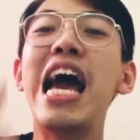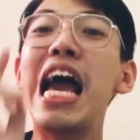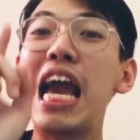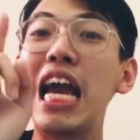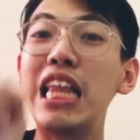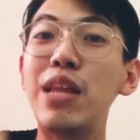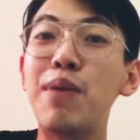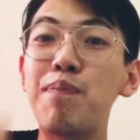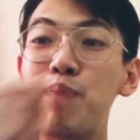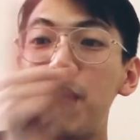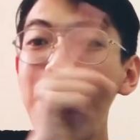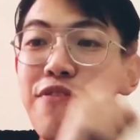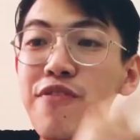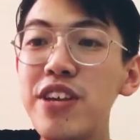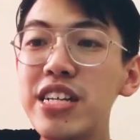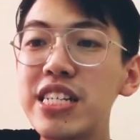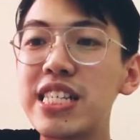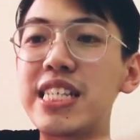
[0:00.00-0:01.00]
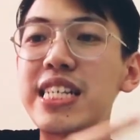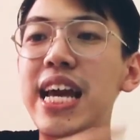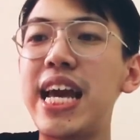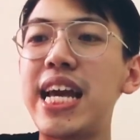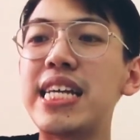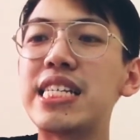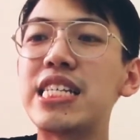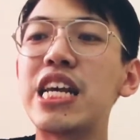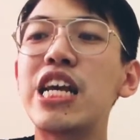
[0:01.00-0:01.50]
In the previous
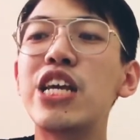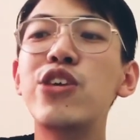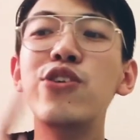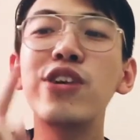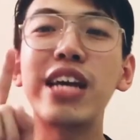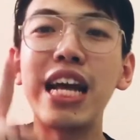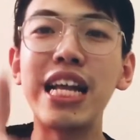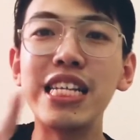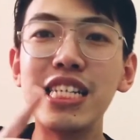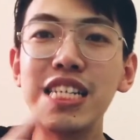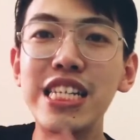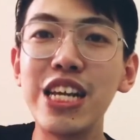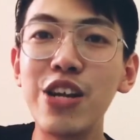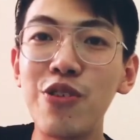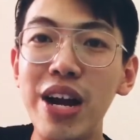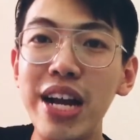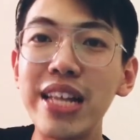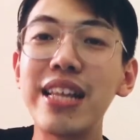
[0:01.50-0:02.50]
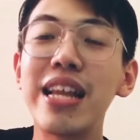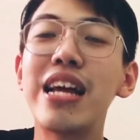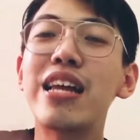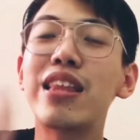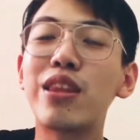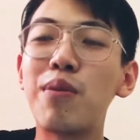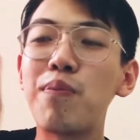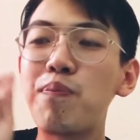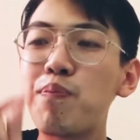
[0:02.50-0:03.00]
case, you can see, right?
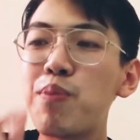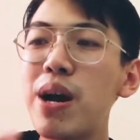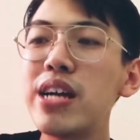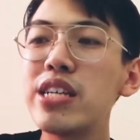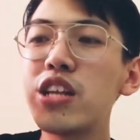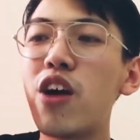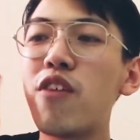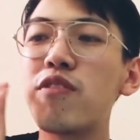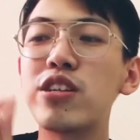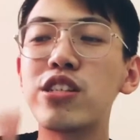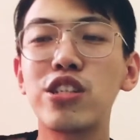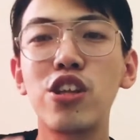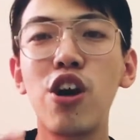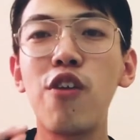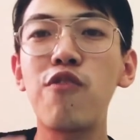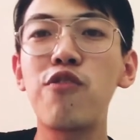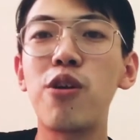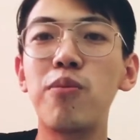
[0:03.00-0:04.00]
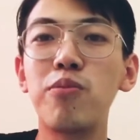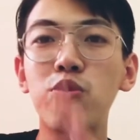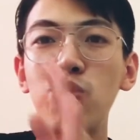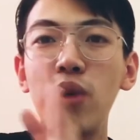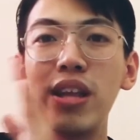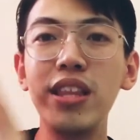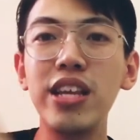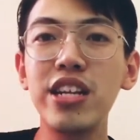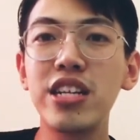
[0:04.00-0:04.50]
The price of the stock from
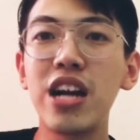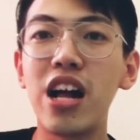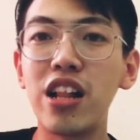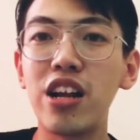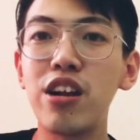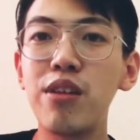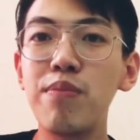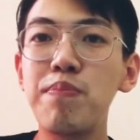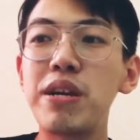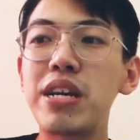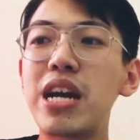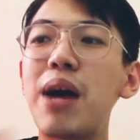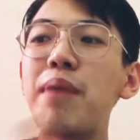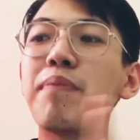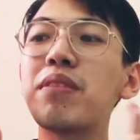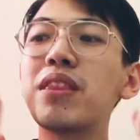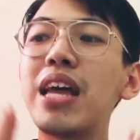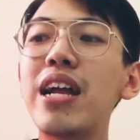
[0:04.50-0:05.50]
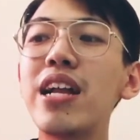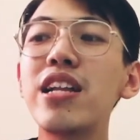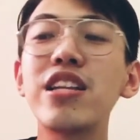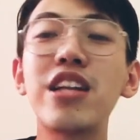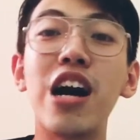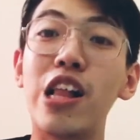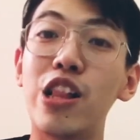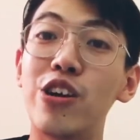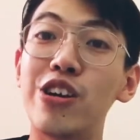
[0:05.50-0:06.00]
$20 become
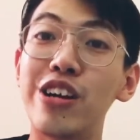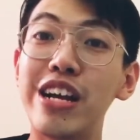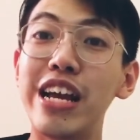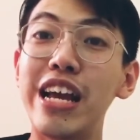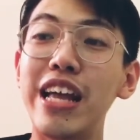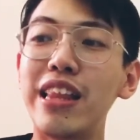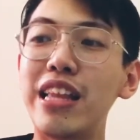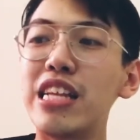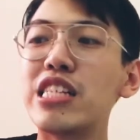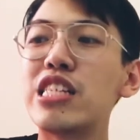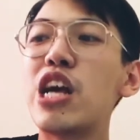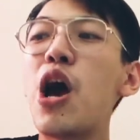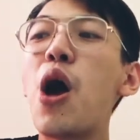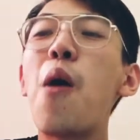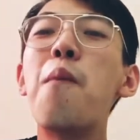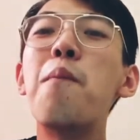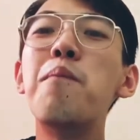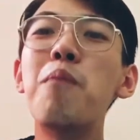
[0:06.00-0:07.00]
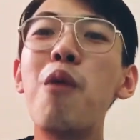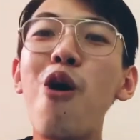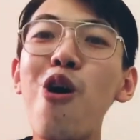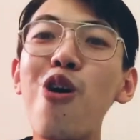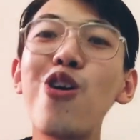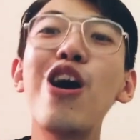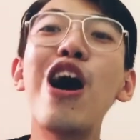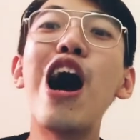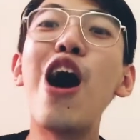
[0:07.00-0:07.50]
$10. It is
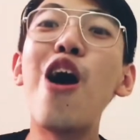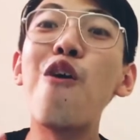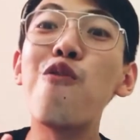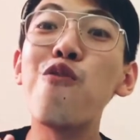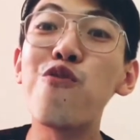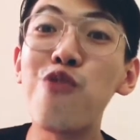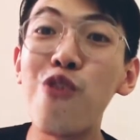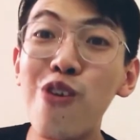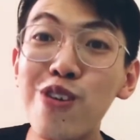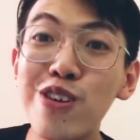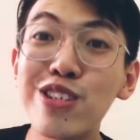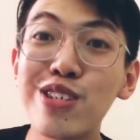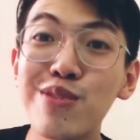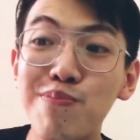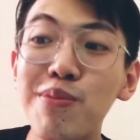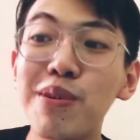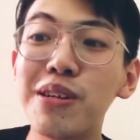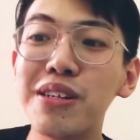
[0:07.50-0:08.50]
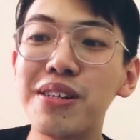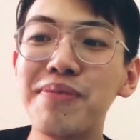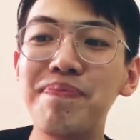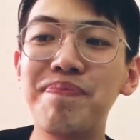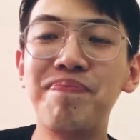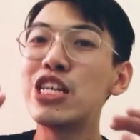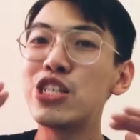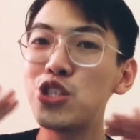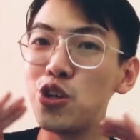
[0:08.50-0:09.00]
more affordable.
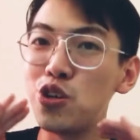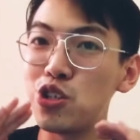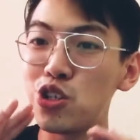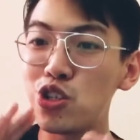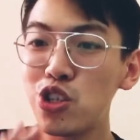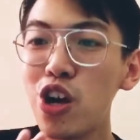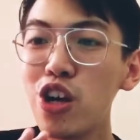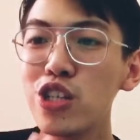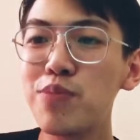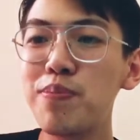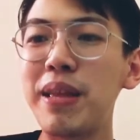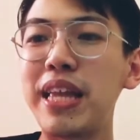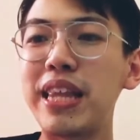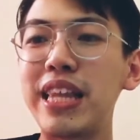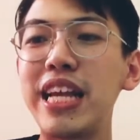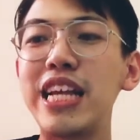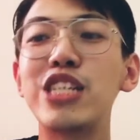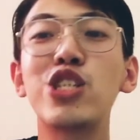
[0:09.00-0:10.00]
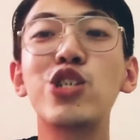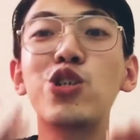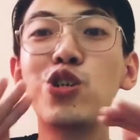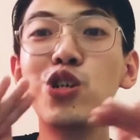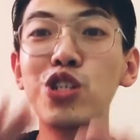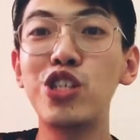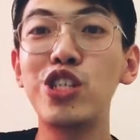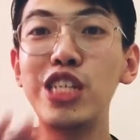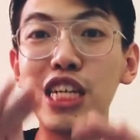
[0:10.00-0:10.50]
So stock split is
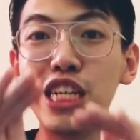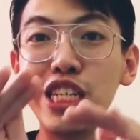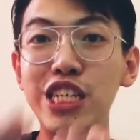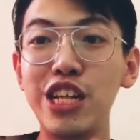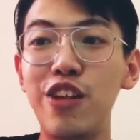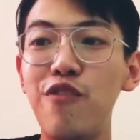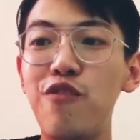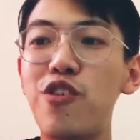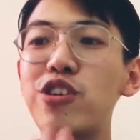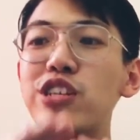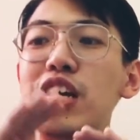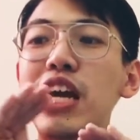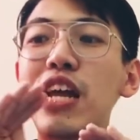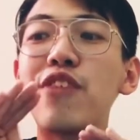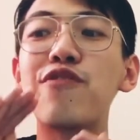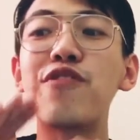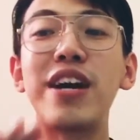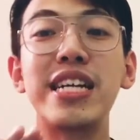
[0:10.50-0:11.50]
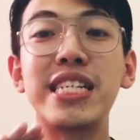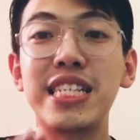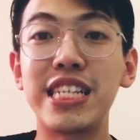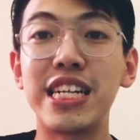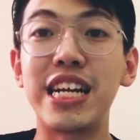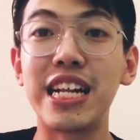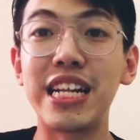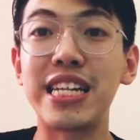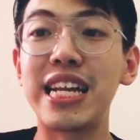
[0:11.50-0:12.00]
good signal for the
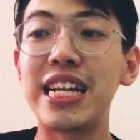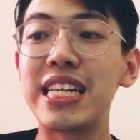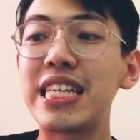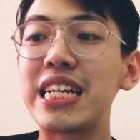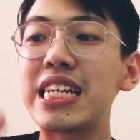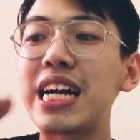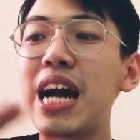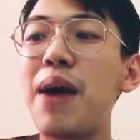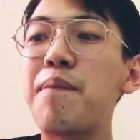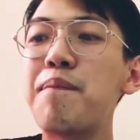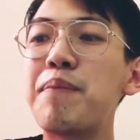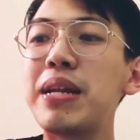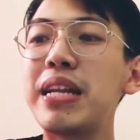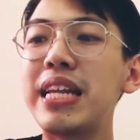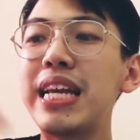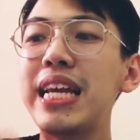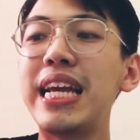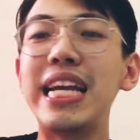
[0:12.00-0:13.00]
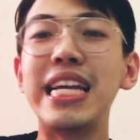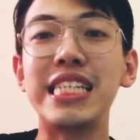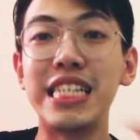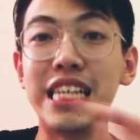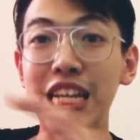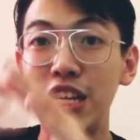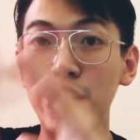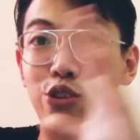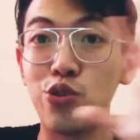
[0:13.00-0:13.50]
investor that the company is
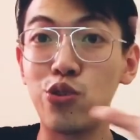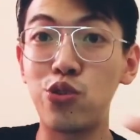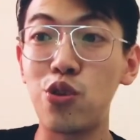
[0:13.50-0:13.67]
in good